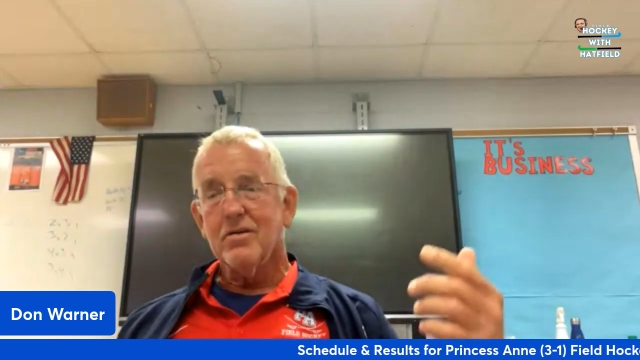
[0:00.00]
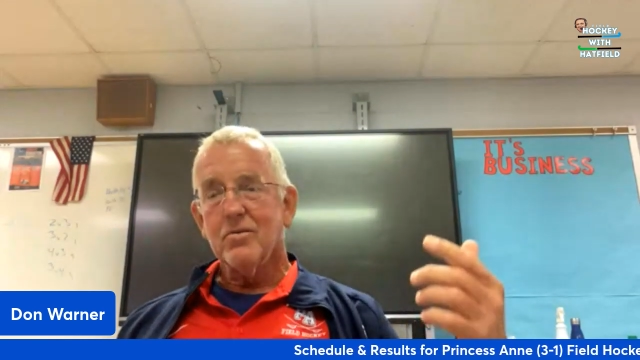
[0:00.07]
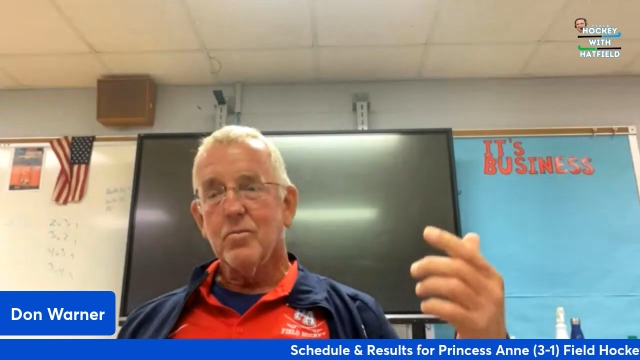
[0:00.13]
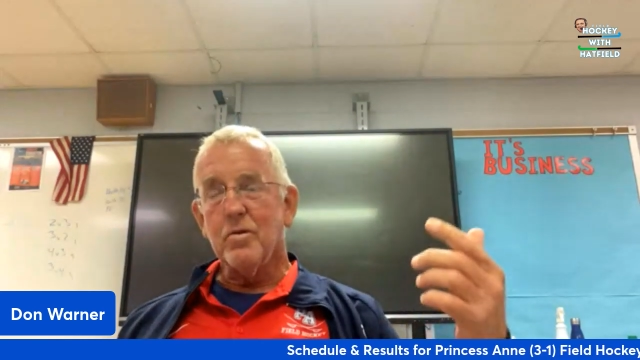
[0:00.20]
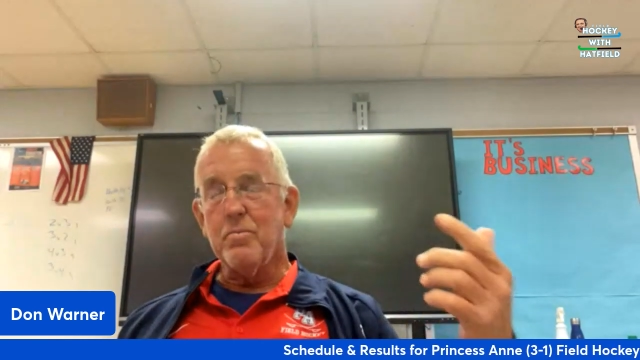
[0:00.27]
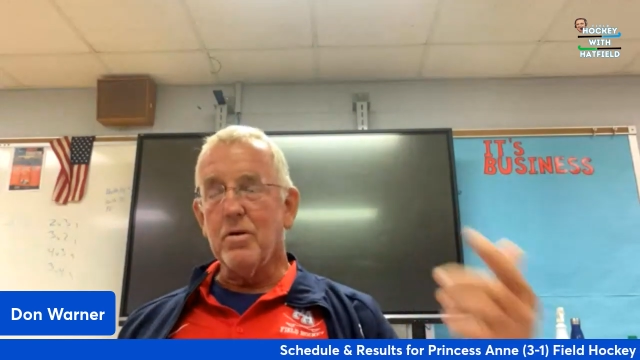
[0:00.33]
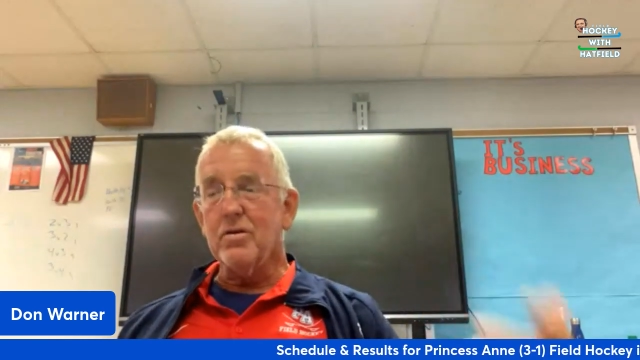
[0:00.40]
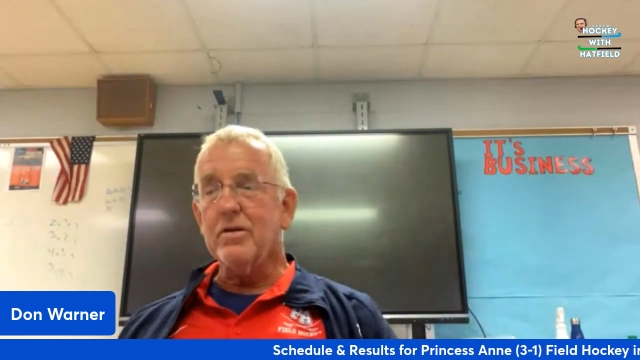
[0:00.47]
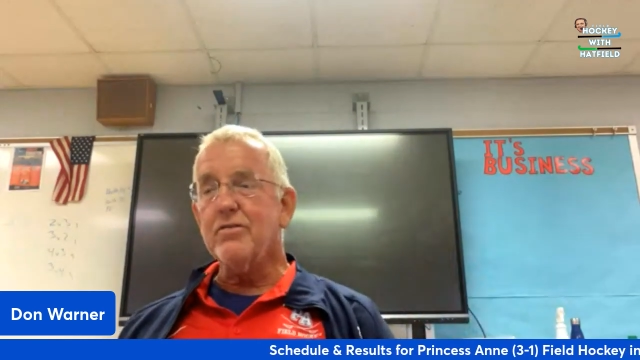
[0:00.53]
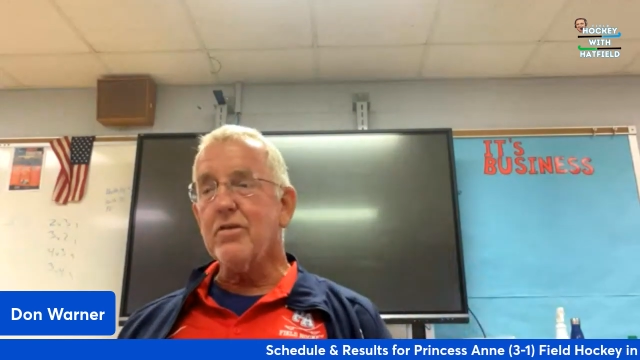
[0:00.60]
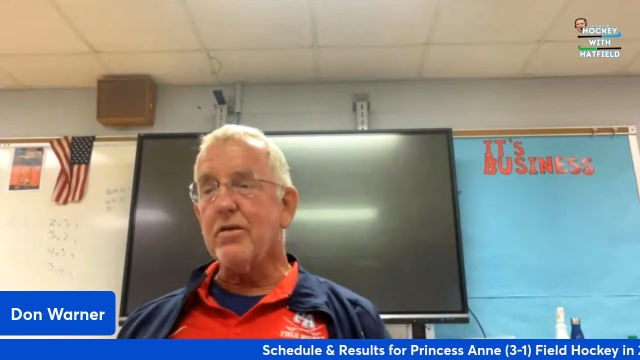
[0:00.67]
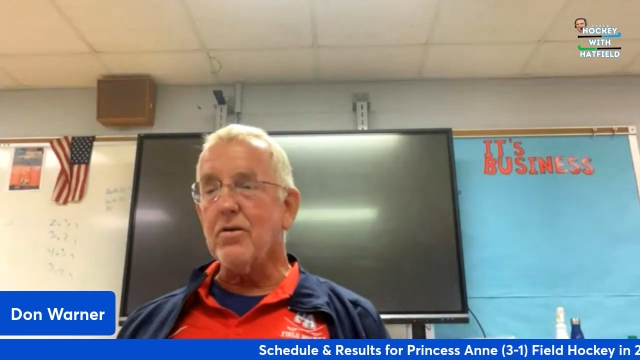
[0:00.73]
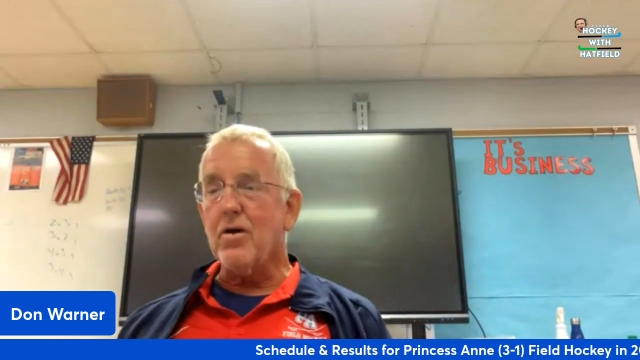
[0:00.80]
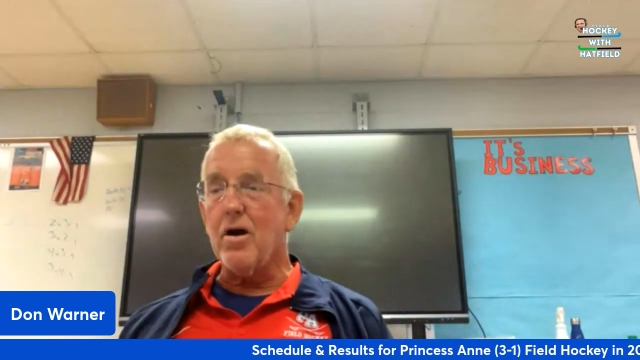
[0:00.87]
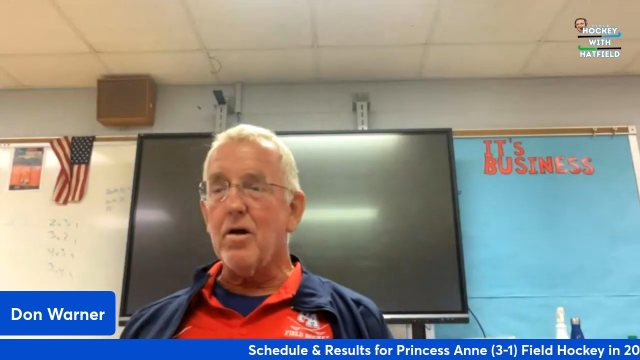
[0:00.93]
we build each
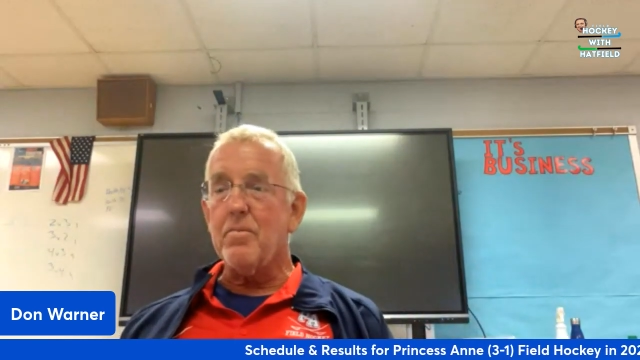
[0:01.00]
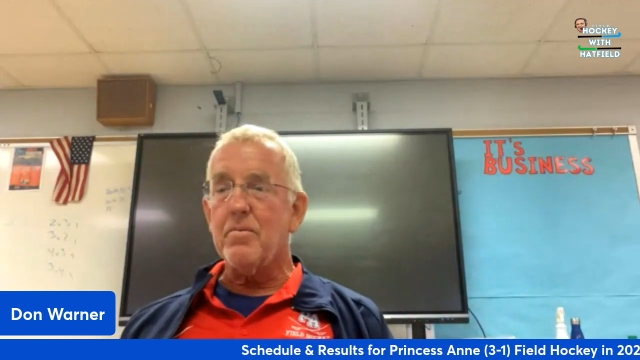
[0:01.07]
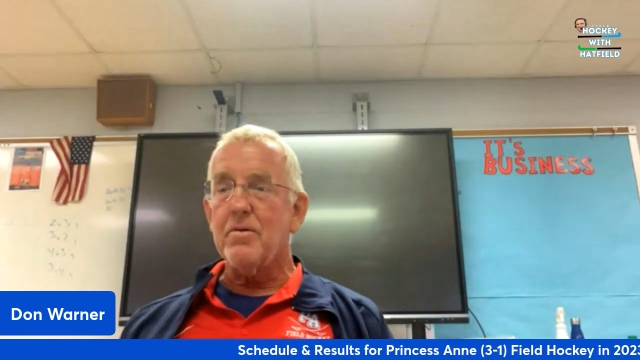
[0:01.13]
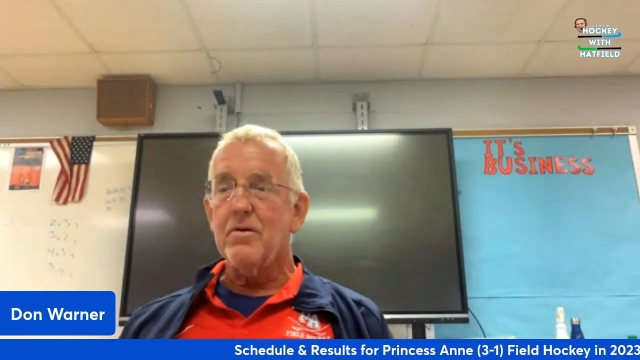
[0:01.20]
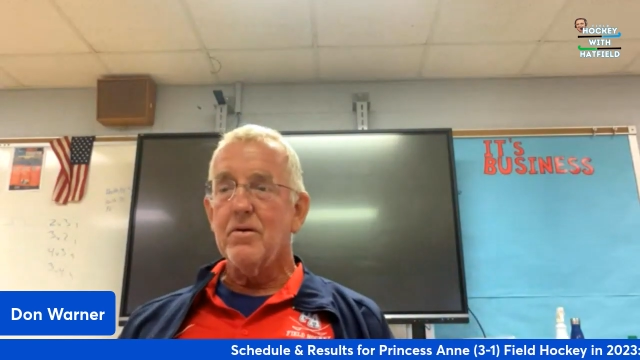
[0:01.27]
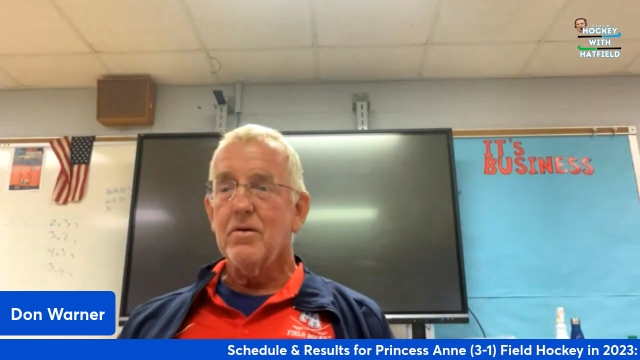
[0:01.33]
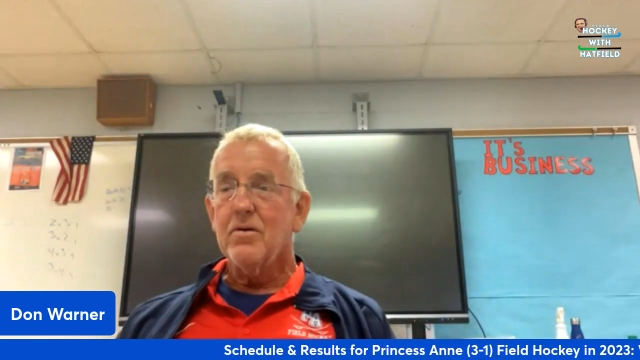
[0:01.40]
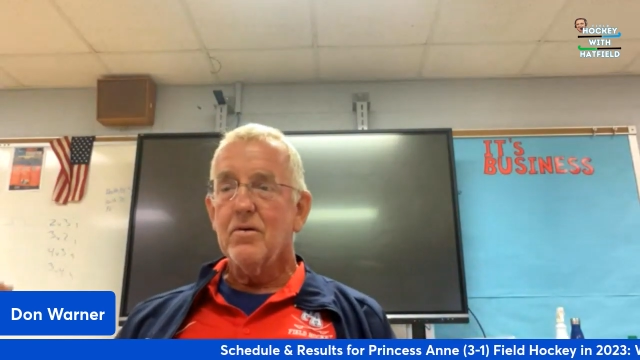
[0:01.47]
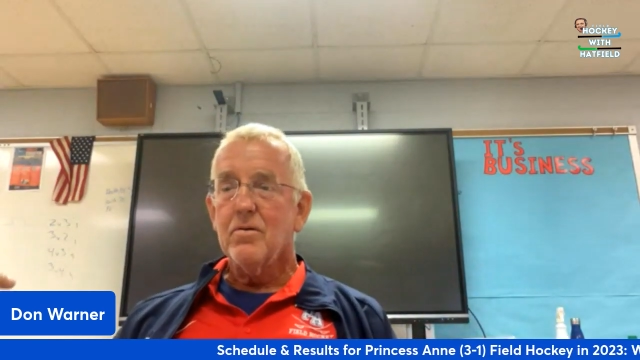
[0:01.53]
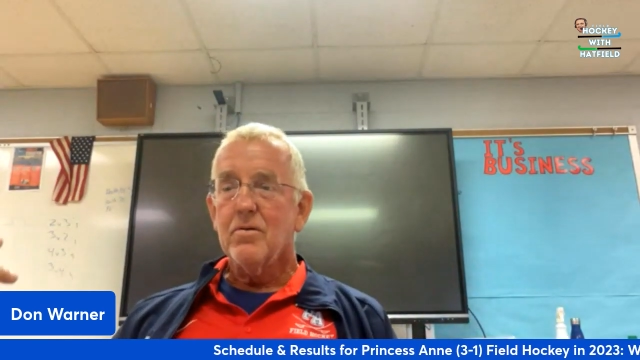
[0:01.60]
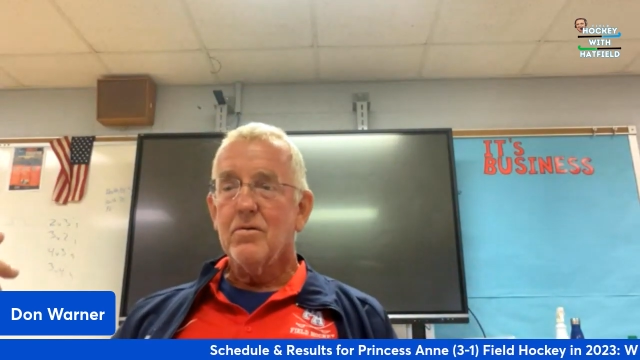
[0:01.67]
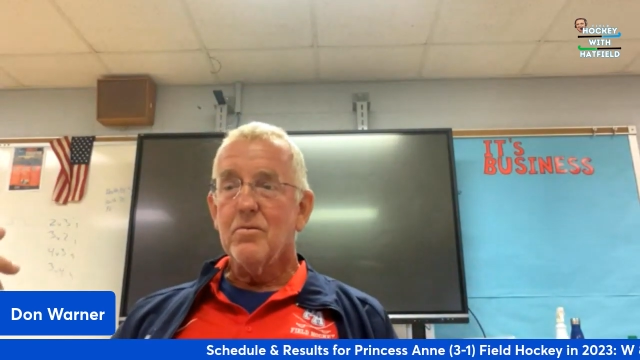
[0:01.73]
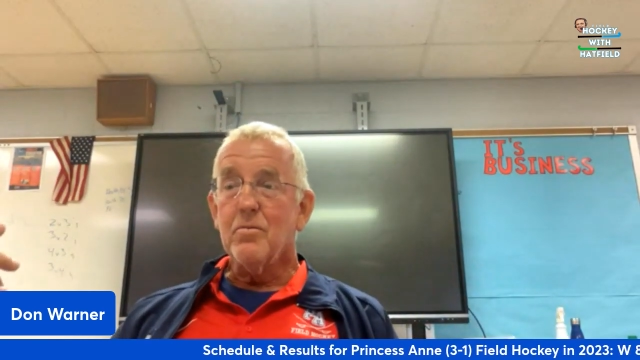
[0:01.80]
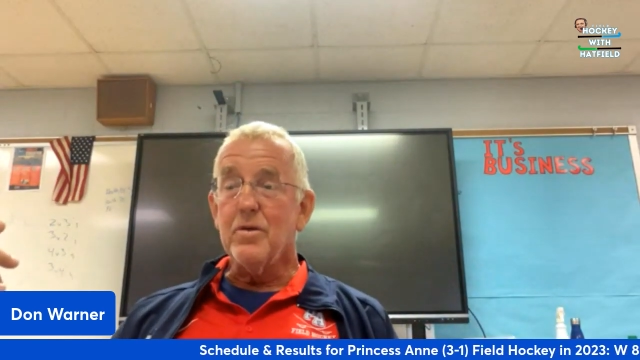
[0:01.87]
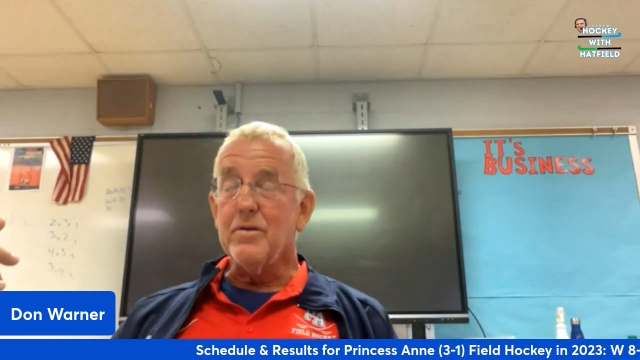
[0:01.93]
other up,
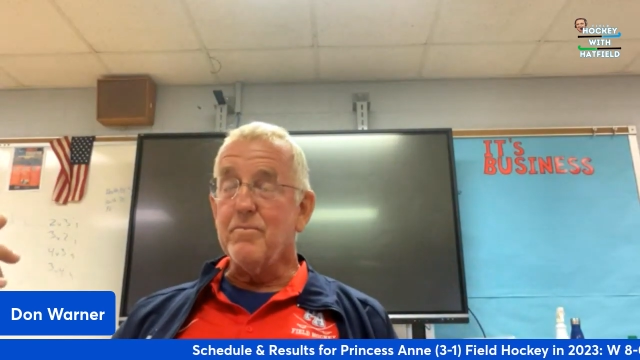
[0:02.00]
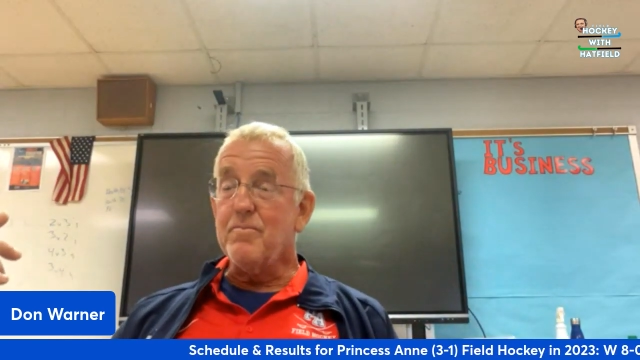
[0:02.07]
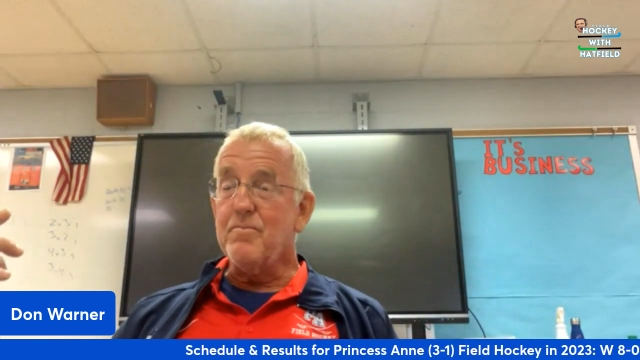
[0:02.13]
we